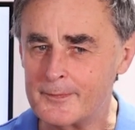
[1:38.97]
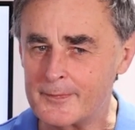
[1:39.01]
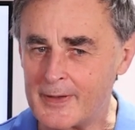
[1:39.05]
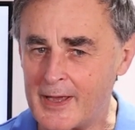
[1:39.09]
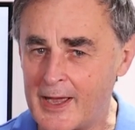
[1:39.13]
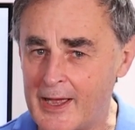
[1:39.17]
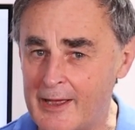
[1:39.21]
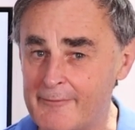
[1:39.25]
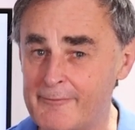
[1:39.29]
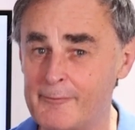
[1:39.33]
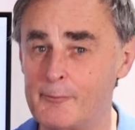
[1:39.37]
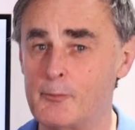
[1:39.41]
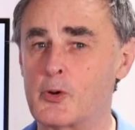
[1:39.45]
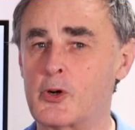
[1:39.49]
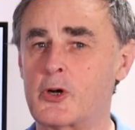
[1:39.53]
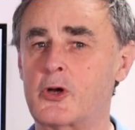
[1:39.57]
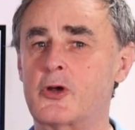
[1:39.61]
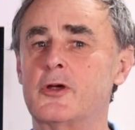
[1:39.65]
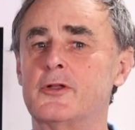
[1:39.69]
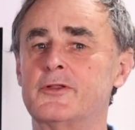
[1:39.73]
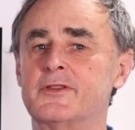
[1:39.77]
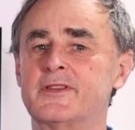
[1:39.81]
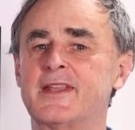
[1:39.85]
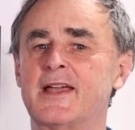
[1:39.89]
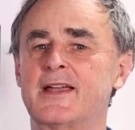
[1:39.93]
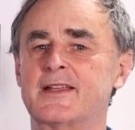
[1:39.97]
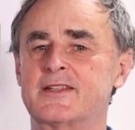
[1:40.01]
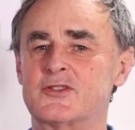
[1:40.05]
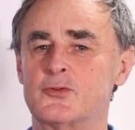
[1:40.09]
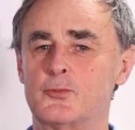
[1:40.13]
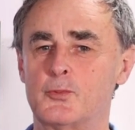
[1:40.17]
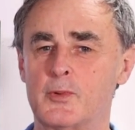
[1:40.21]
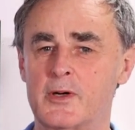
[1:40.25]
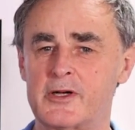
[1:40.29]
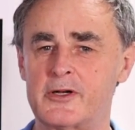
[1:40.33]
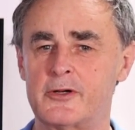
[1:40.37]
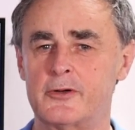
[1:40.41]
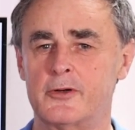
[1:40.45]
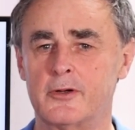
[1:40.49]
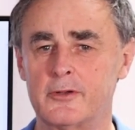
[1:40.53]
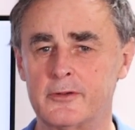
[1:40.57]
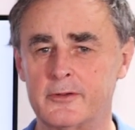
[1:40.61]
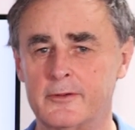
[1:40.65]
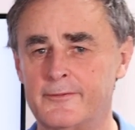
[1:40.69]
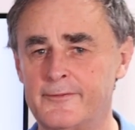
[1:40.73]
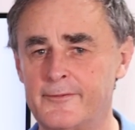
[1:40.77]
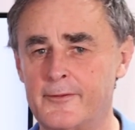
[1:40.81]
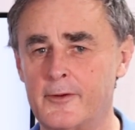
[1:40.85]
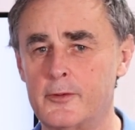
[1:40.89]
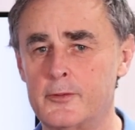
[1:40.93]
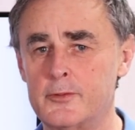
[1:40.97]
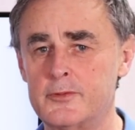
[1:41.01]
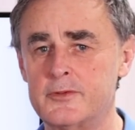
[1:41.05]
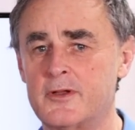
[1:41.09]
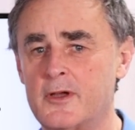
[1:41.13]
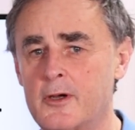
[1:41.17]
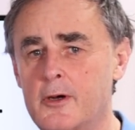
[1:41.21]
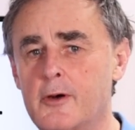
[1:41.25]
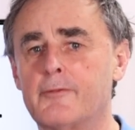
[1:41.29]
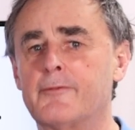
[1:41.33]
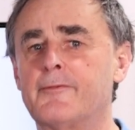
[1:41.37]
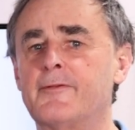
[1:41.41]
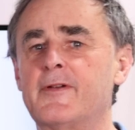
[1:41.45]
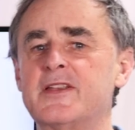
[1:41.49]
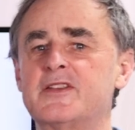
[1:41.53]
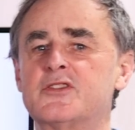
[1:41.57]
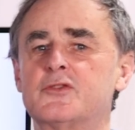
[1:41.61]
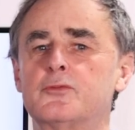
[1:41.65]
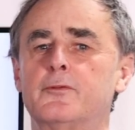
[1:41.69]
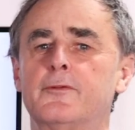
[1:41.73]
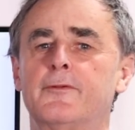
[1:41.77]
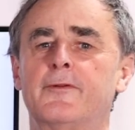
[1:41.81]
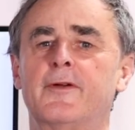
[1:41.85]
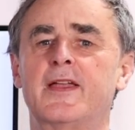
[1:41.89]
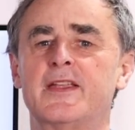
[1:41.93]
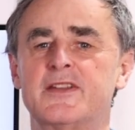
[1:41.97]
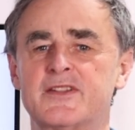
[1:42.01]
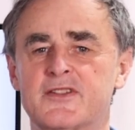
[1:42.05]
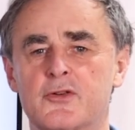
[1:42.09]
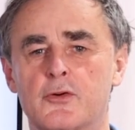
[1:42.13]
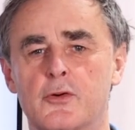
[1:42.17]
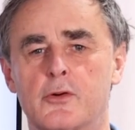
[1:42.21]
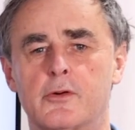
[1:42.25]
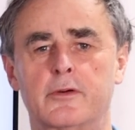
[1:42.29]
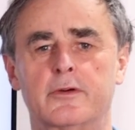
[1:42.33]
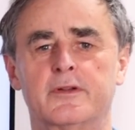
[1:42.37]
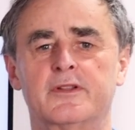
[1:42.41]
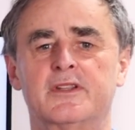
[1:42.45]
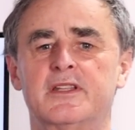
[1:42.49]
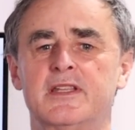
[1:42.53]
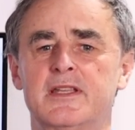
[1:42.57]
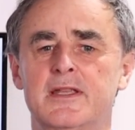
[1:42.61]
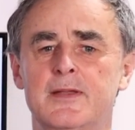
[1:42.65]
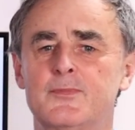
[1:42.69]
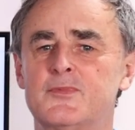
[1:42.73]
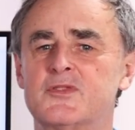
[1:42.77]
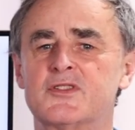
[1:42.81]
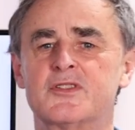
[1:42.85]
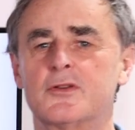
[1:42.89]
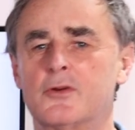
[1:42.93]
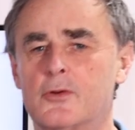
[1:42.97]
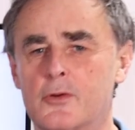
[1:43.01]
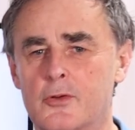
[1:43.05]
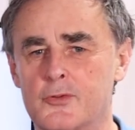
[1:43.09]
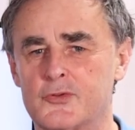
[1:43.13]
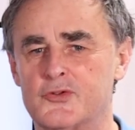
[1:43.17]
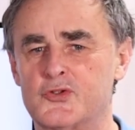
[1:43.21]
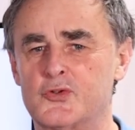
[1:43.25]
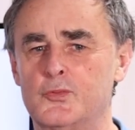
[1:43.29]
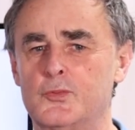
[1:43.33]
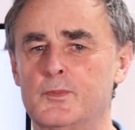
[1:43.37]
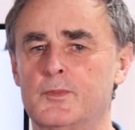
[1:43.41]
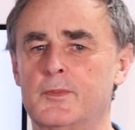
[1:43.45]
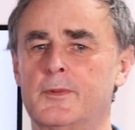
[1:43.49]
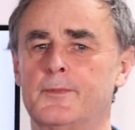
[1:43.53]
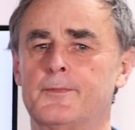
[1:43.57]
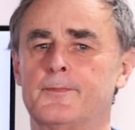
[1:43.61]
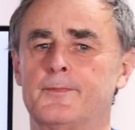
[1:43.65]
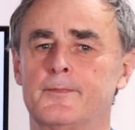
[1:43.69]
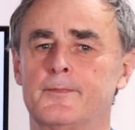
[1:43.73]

have more contacts, whether on the phone or face to face or on Teams or Zoom.